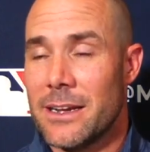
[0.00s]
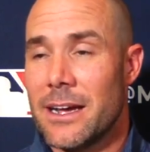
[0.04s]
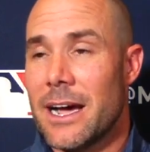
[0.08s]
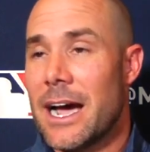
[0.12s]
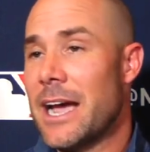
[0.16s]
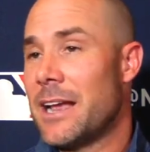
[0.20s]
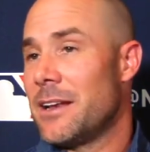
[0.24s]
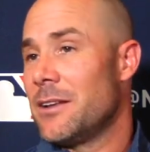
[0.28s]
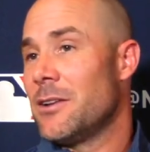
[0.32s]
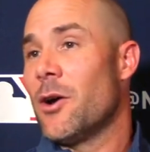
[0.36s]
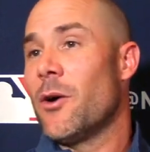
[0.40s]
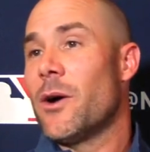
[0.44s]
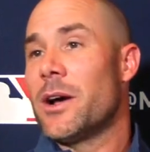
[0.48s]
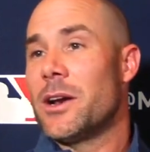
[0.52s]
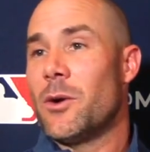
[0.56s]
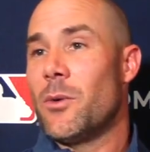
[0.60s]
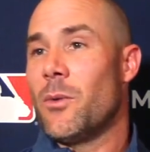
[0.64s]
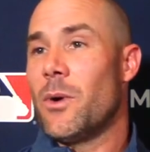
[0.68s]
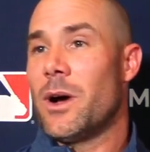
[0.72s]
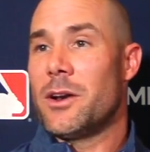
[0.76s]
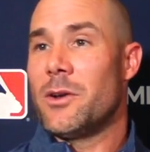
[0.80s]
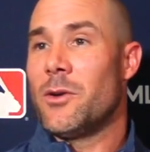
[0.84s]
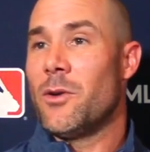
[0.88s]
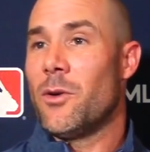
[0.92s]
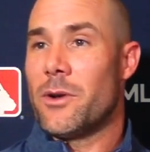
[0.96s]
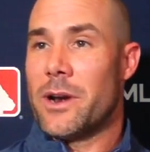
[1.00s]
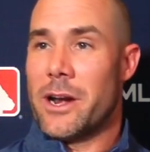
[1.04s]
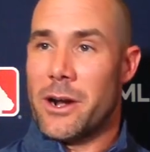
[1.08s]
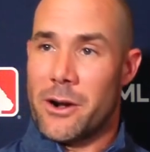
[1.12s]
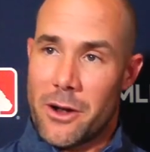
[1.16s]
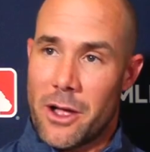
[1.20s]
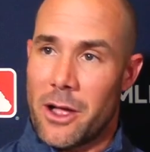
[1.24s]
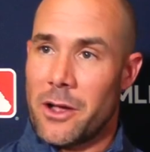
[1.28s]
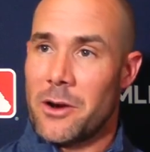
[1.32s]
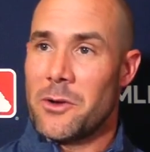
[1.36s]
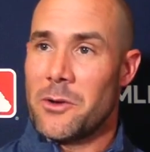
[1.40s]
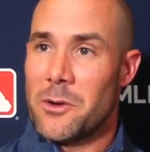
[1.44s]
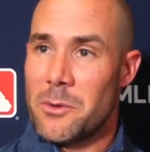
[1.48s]
I know I don't want Nolan
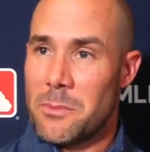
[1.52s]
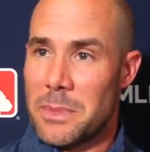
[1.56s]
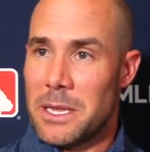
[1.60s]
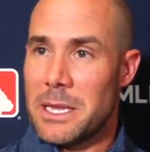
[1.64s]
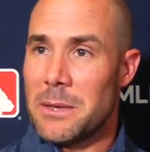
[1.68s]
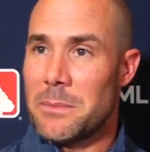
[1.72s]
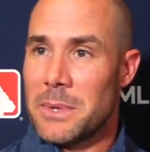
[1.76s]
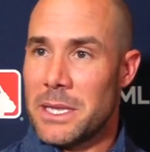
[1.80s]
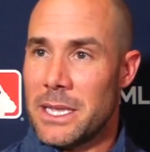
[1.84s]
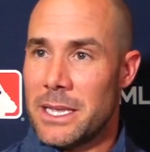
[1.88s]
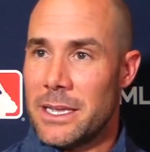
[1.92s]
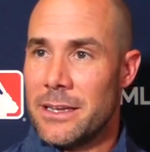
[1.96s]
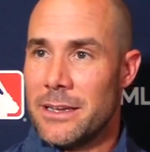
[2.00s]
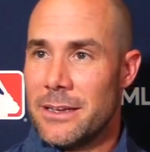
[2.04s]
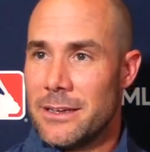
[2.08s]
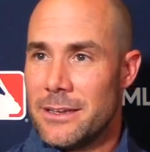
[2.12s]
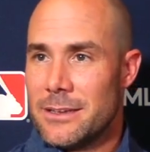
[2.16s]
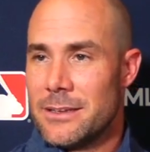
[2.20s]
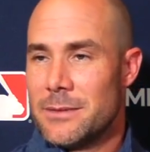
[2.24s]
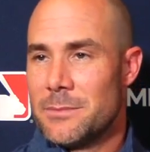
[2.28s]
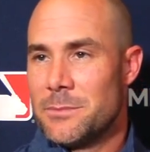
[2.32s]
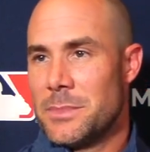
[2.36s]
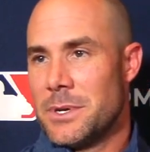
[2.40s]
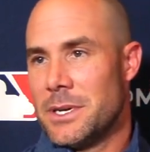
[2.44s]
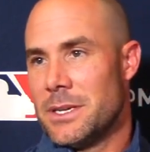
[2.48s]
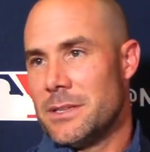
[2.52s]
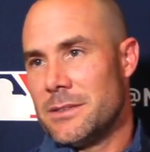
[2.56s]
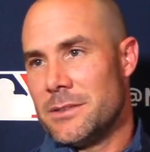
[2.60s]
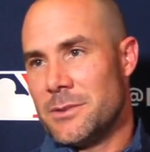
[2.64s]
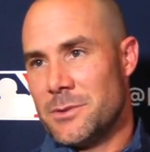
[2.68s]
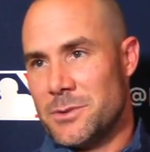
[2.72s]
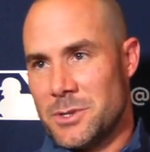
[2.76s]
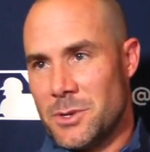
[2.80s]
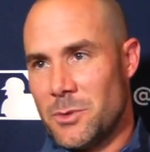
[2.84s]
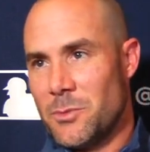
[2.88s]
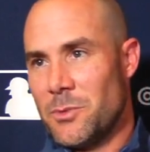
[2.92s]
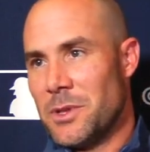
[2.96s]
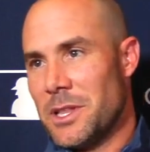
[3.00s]
Arenado to beat me, but
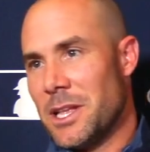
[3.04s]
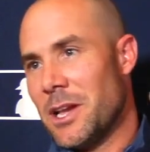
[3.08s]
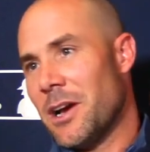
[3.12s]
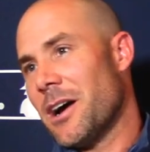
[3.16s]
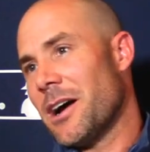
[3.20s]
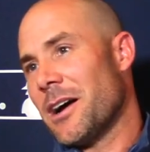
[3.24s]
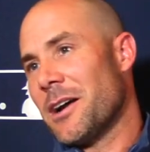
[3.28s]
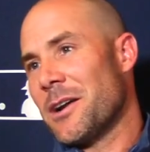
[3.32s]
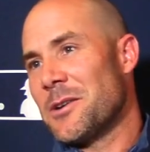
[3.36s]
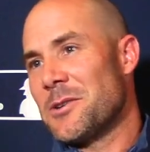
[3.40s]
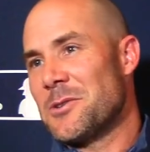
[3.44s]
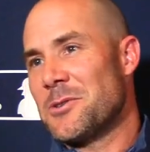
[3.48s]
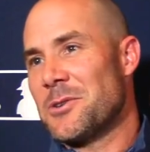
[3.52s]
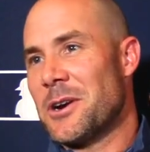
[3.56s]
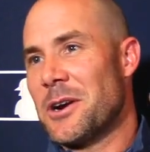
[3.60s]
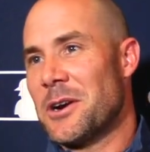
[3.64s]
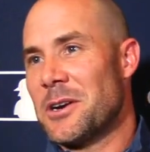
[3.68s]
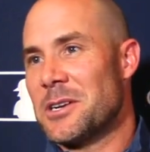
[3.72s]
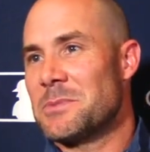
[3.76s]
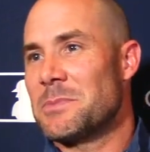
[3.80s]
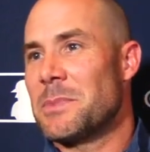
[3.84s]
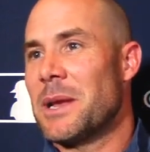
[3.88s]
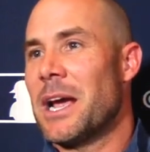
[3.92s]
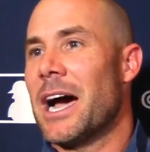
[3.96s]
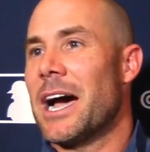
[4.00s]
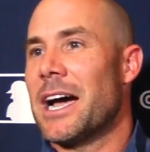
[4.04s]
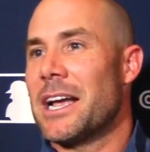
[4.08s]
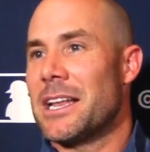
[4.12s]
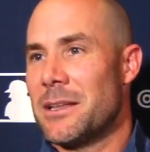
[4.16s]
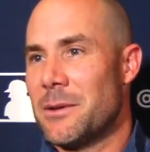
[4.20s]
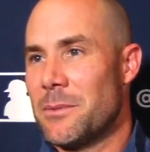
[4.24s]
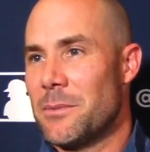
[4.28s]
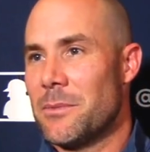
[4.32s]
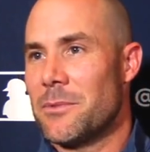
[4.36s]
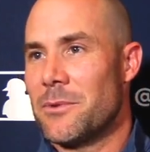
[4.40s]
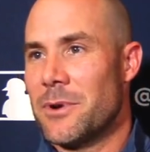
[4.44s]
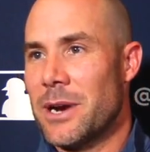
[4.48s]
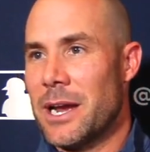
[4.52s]
there's a really hot Contreras behind him,
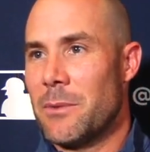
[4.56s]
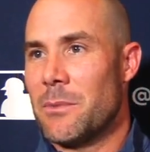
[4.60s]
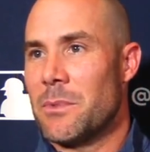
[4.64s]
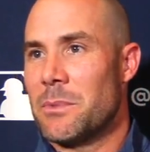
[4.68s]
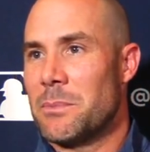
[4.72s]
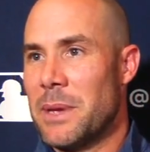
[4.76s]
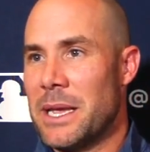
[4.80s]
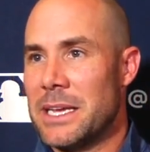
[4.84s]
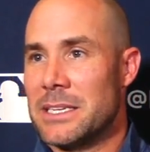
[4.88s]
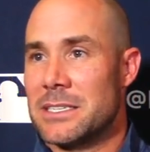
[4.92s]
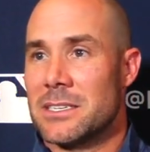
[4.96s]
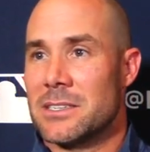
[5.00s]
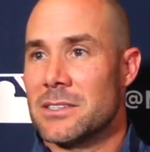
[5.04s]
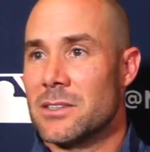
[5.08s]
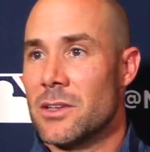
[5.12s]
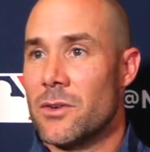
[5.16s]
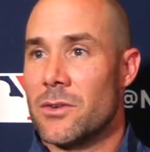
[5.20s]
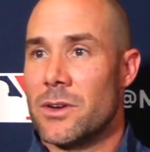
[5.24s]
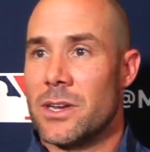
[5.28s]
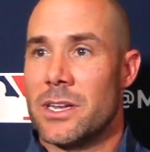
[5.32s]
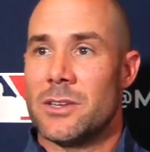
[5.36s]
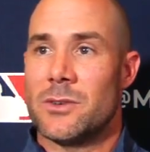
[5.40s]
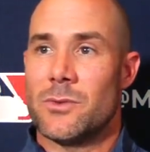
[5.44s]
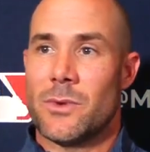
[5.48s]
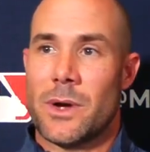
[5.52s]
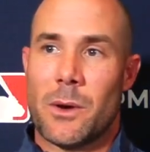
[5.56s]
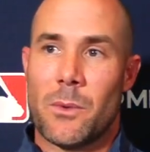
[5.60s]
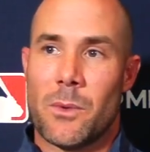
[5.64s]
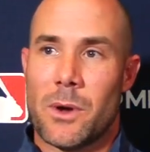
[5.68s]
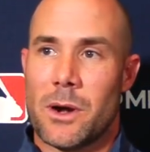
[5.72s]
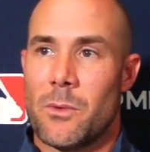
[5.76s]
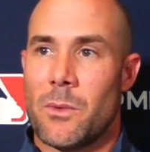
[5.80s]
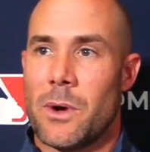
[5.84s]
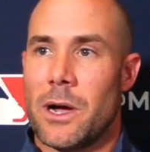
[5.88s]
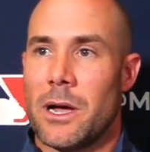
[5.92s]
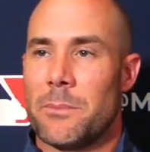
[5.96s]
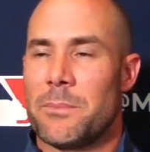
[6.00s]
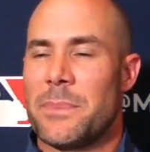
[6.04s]
right? Bases loaded, do I want a
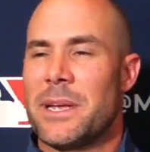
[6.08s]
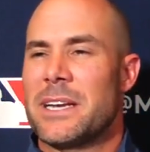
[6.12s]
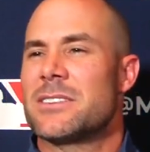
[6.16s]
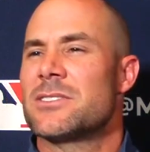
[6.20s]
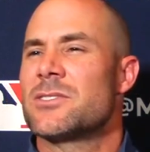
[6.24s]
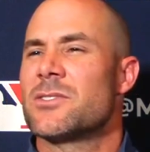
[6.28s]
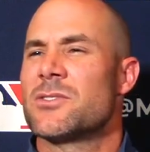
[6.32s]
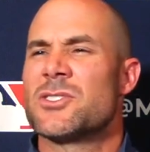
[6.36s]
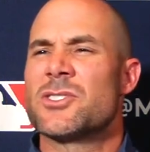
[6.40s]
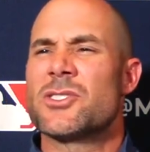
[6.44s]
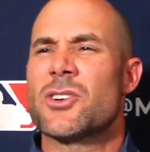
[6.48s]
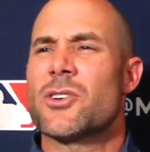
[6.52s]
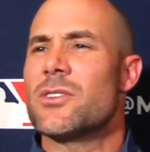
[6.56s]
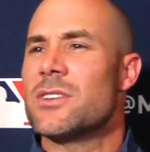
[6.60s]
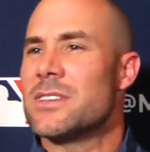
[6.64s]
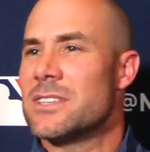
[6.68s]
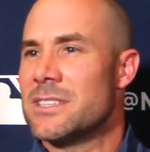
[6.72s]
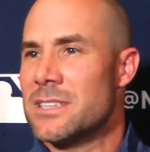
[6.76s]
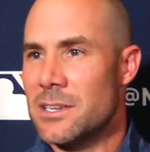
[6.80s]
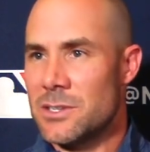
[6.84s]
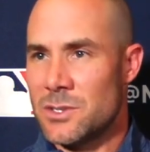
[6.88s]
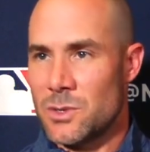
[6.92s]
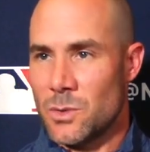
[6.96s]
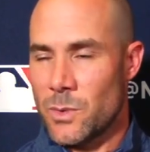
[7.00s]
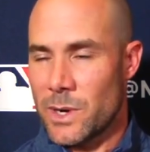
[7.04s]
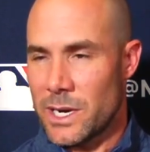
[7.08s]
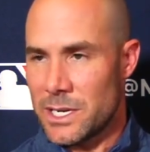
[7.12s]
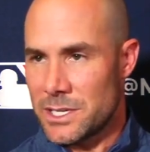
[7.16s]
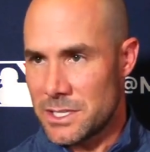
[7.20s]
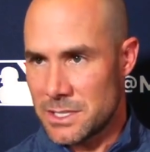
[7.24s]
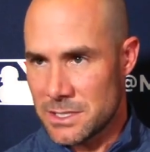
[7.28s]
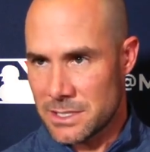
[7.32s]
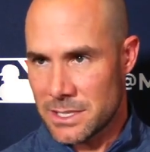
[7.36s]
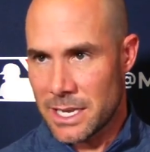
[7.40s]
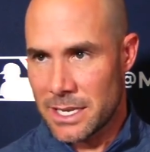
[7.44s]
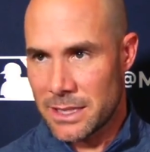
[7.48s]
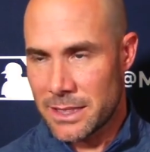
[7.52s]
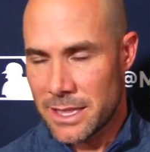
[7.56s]
wild pitch? So certain
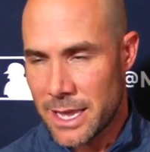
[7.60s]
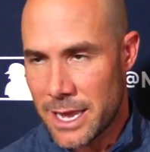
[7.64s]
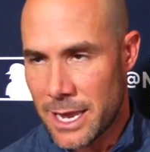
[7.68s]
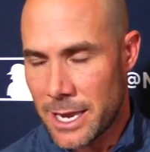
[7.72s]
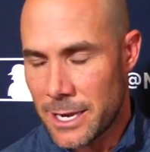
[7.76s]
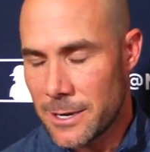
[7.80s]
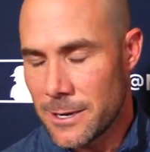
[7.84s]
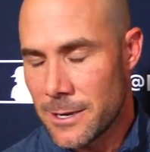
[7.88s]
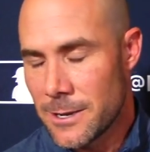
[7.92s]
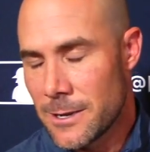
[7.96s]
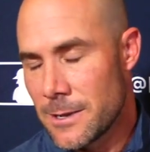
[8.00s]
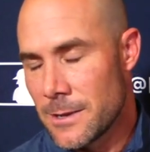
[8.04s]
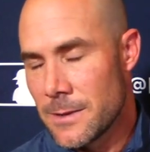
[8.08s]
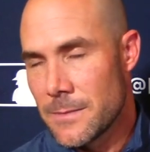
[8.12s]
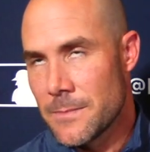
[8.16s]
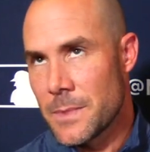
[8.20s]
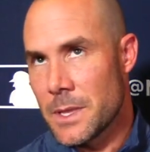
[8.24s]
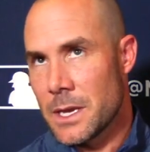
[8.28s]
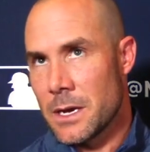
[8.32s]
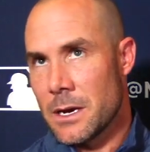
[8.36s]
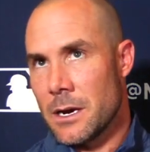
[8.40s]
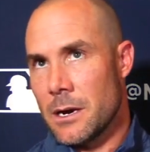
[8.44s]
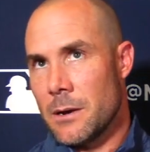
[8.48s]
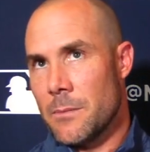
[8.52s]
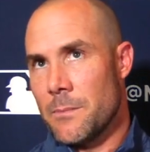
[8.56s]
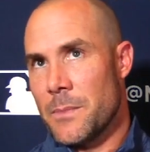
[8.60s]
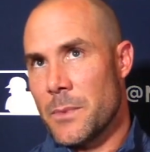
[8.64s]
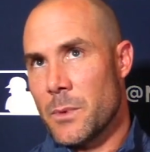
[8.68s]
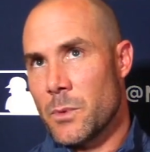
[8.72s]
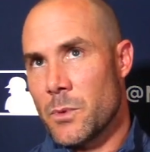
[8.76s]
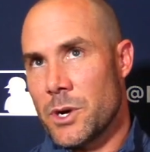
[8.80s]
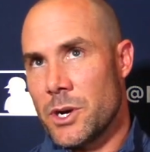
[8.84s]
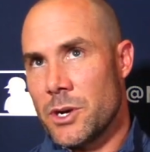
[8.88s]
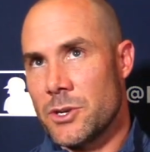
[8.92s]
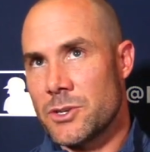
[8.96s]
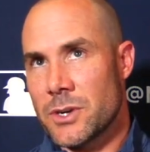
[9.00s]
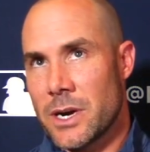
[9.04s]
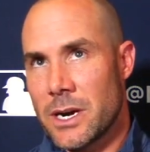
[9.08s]
situations like that where
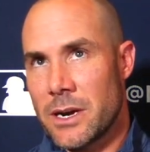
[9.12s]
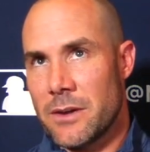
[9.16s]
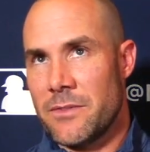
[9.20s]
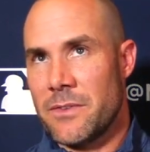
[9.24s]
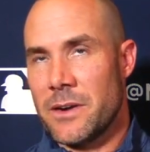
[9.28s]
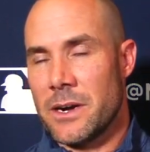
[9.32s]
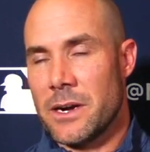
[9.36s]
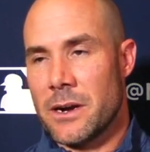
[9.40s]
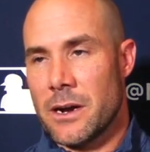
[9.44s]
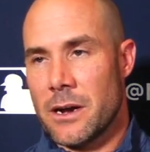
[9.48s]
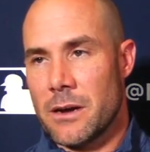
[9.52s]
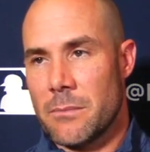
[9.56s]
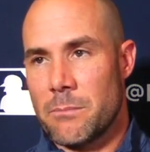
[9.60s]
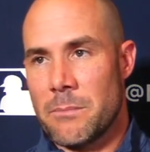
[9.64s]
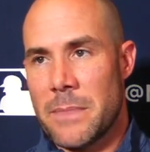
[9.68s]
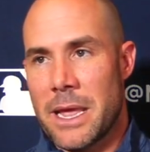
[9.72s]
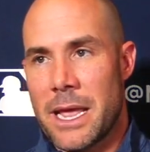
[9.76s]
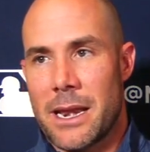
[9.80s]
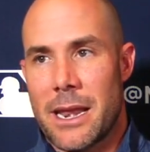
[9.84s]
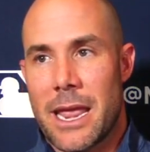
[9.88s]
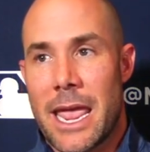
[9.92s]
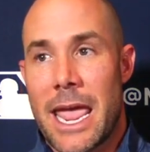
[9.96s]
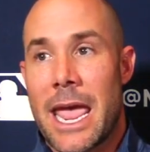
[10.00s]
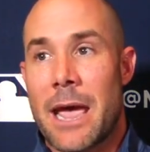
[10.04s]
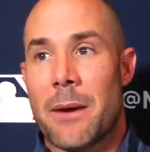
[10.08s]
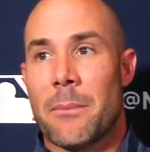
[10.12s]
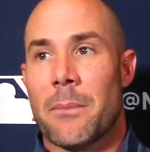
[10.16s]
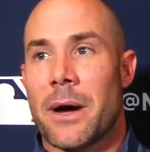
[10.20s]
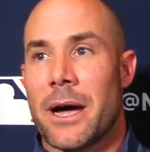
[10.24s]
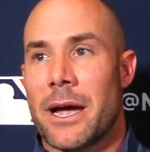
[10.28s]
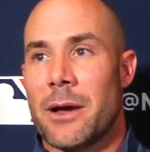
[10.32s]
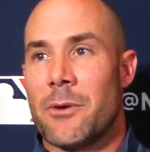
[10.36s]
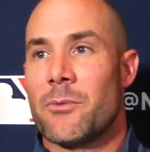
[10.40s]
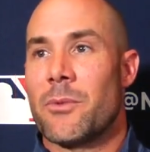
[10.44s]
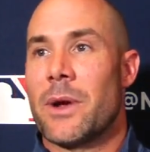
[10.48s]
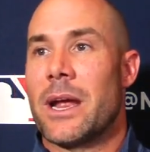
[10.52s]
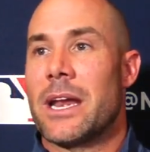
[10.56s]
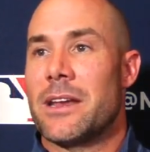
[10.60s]
you're trying to figure out, man, am I
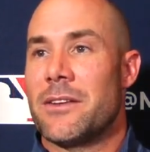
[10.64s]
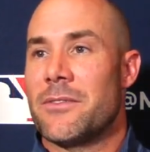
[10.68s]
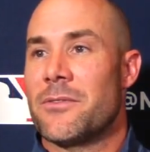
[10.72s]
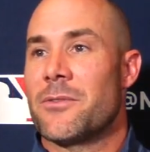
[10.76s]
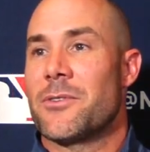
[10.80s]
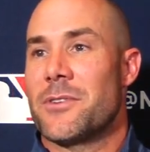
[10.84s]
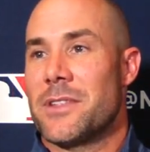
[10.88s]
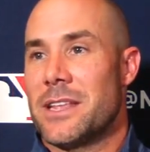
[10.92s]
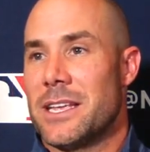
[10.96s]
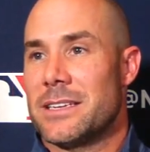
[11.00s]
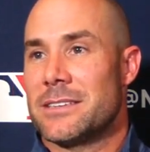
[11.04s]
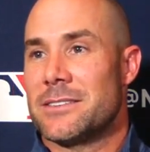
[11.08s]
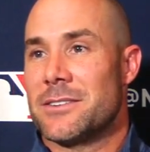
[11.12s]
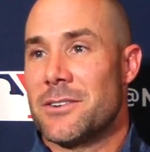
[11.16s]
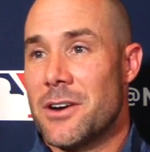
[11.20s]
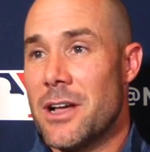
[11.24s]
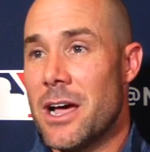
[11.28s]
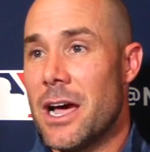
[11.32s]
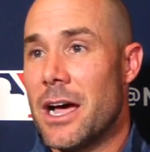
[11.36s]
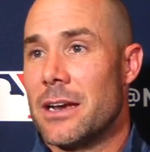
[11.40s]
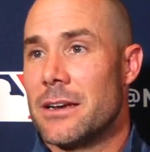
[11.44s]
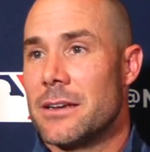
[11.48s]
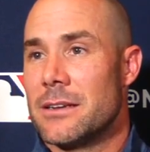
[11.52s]
ready for this or not?